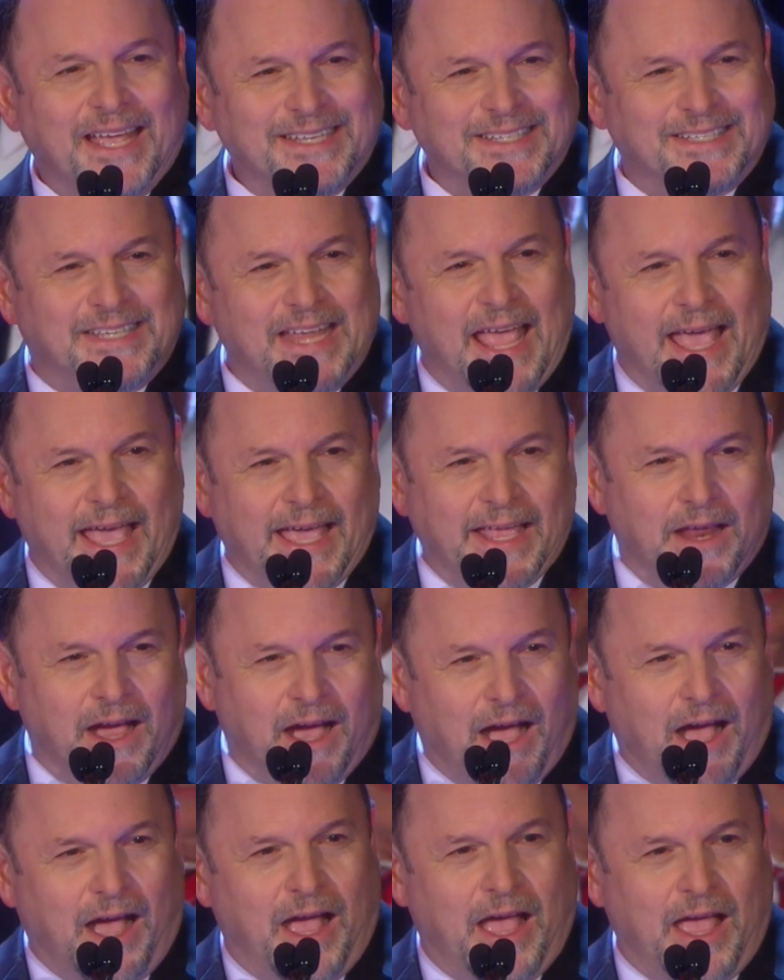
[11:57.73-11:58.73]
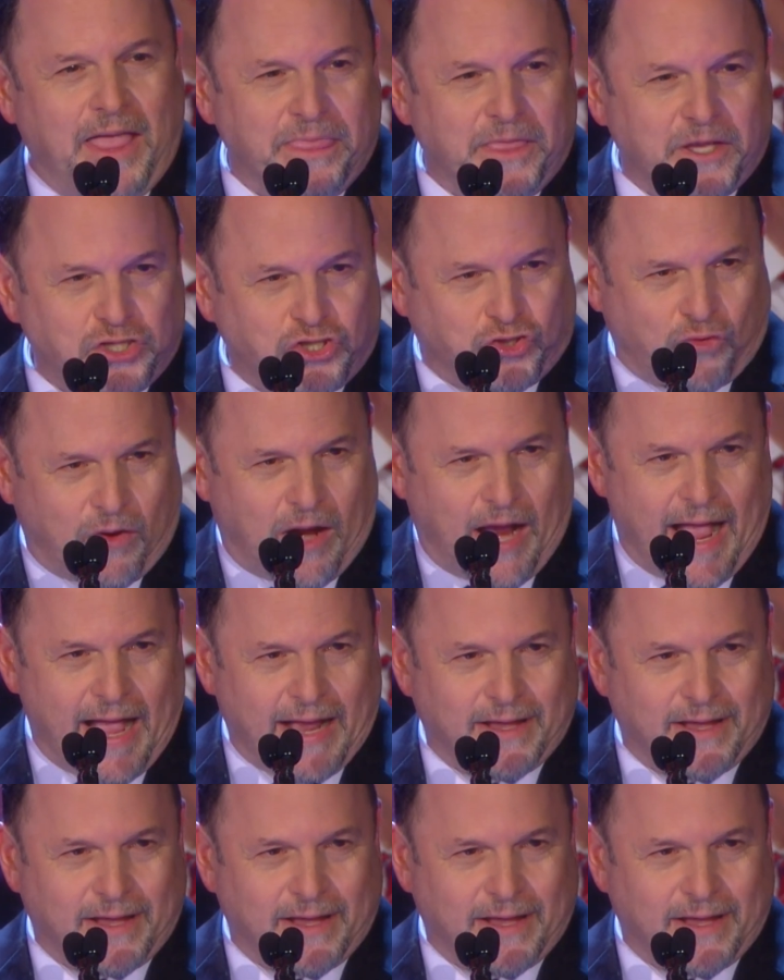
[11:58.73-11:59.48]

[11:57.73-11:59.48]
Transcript: dead on the track.